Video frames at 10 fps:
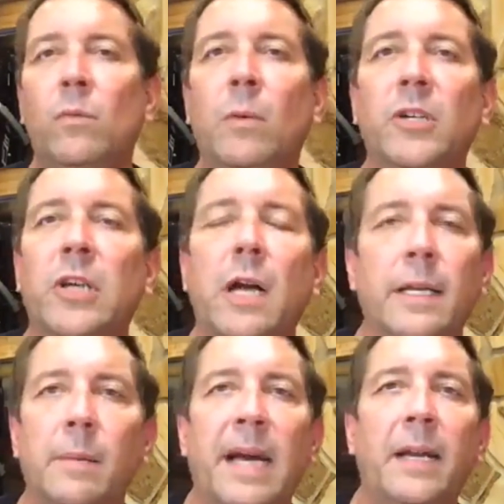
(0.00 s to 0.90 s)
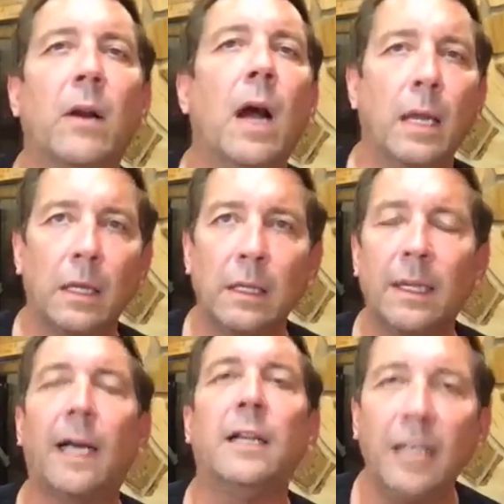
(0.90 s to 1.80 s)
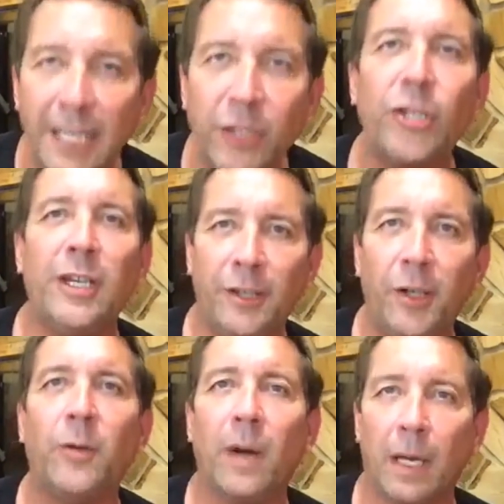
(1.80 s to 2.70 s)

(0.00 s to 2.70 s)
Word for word: what we're talking about here, un- unleashing you,